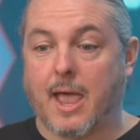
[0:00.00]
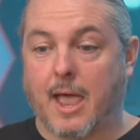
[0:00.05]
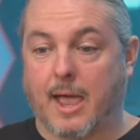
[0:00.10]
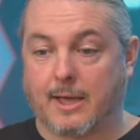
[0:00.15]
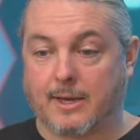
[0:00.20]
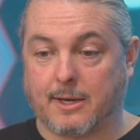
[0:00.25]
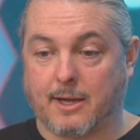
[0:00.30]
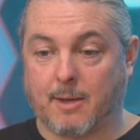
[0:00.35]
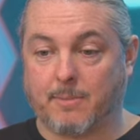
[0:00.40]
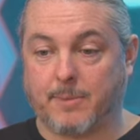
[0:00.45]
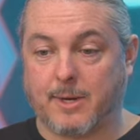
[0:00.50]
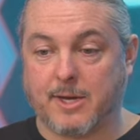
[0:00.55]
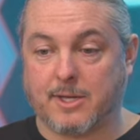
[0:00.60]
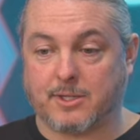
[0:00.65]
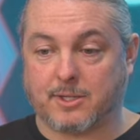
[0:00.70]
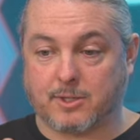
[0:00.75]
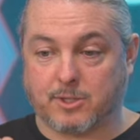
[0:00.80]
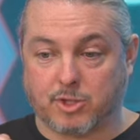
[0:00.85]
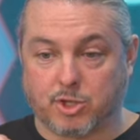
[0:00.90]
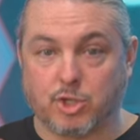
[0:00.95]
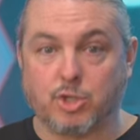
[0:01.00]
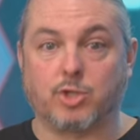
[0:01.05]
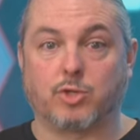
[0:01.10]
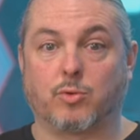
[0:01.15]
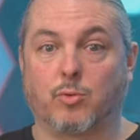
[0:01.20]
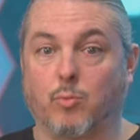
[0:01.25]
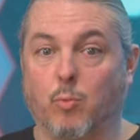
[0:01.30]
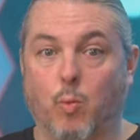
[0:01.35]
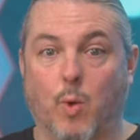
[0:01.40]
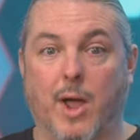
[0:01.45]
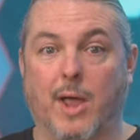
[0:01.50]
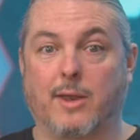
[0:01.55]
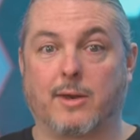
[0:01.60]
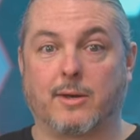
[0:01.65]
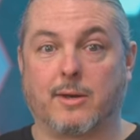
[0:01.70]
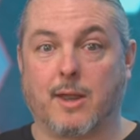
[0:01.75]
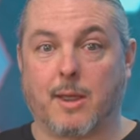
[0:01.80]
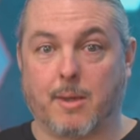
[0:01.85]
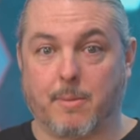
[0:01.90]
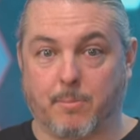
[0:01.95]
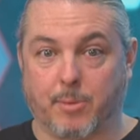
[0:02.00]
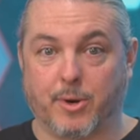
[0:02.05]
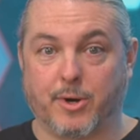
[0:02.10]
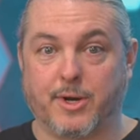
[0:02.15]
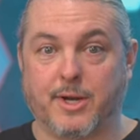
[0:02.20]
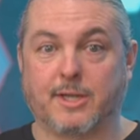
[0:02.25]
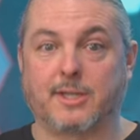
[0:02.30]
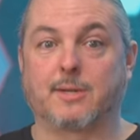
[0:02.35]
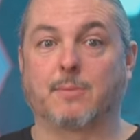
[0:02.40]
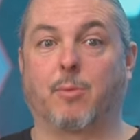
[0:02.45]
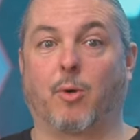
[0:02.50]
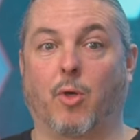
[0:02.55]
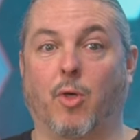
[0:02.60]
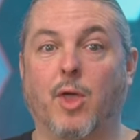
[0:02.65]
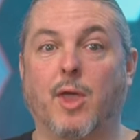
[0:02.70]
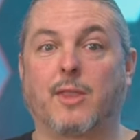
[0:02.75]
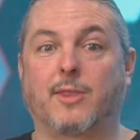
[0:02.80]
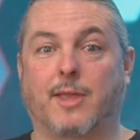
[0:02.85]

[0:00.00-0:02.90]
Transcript: And companies just want predictable.